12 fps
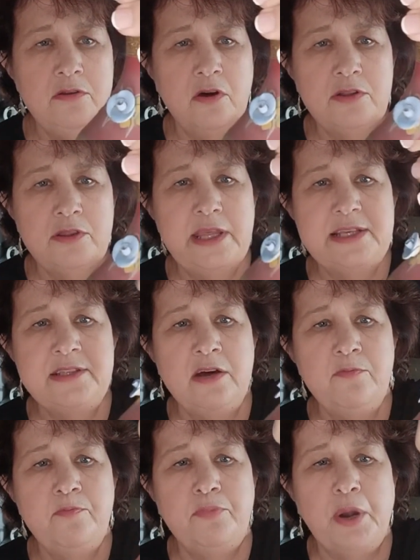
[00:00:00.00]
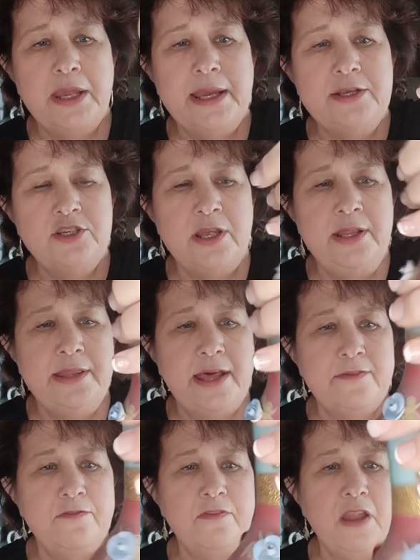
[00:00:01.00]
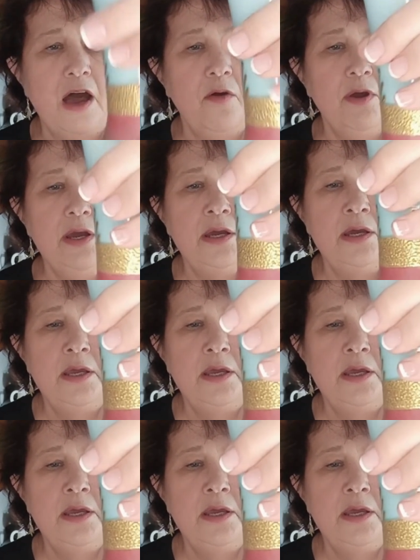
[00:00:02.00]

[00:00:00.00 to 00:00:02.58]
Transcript: Not There's no breakage in that flower.